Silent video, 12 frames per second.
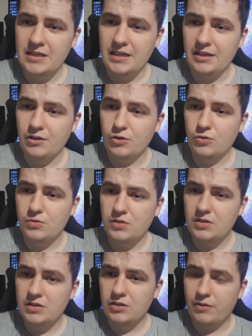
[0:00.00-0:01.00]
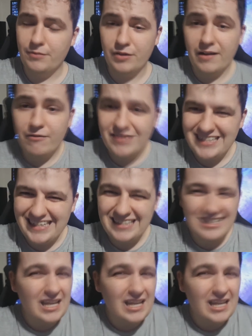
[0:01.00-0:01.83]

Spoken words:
cryptocurrency is